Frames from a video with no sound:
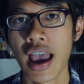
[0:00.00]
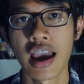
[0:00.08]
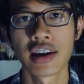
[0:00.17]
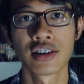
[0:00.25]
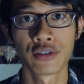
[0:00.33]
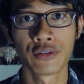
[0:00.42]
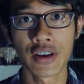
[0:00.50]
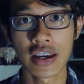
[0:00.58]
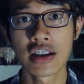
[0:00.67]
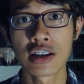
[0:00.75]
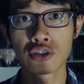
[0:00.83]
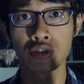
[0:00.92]
and
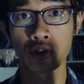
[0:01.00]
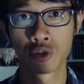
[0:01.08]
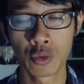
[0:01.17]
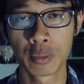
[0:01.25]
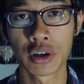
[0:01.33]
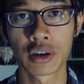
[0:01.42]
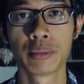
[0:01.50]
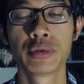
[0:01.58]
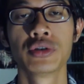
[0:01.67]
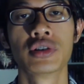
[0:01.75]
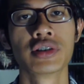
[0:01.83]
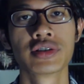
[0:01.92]
Veda
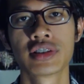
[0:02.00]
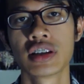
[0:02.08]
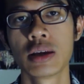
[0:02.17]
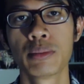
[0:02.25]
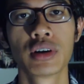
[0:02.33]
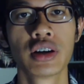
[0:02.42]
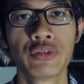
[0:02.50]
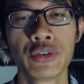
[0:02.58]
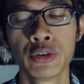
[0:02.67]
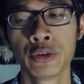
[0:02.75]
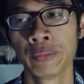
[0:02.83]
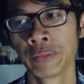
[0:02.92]
supercomputers, to name but a
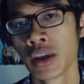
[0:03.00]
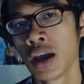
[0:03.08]
few.